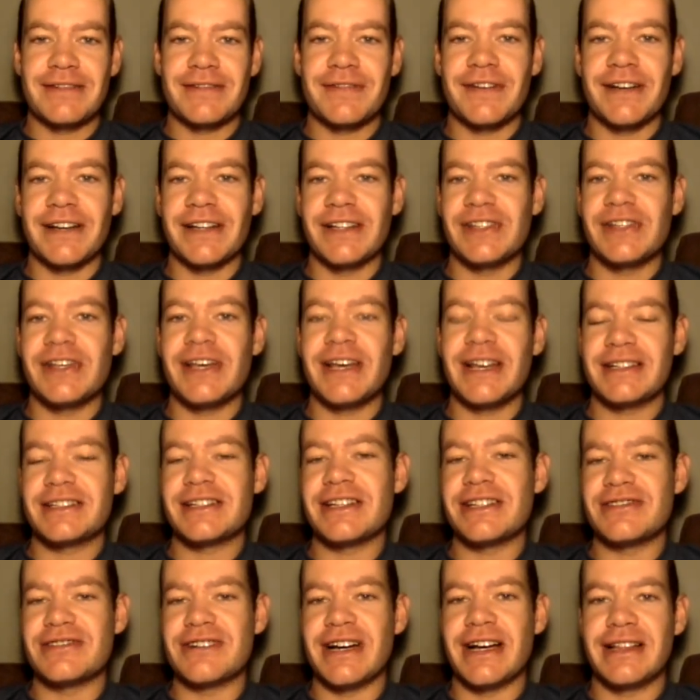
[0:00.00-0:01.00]
find to
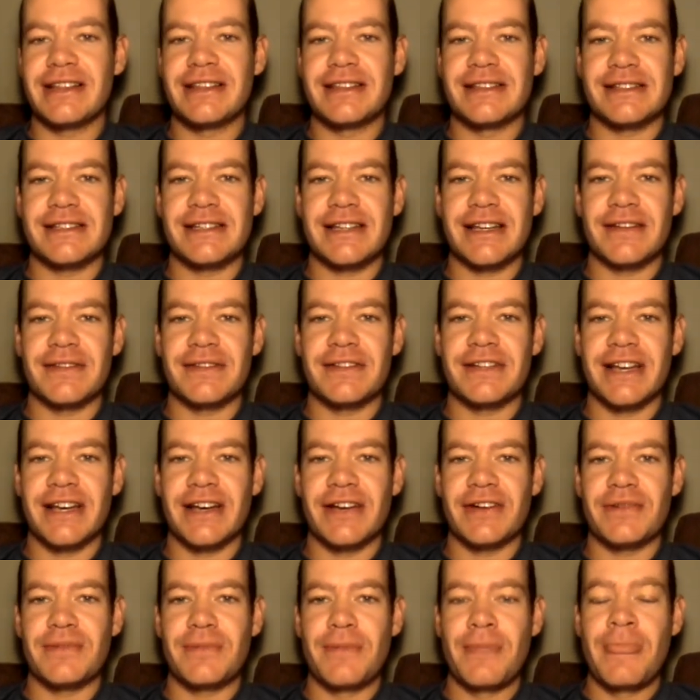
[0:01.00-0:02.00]
actually write this stuff
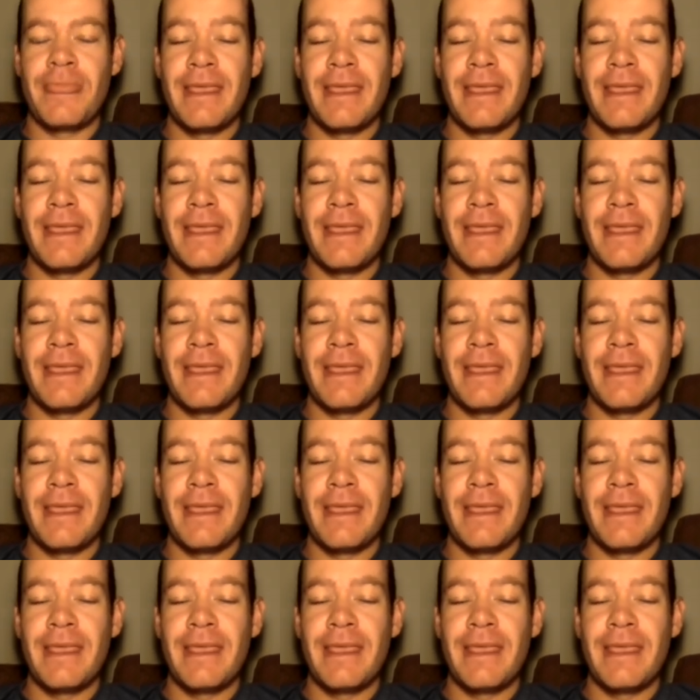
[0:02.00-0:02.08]
down.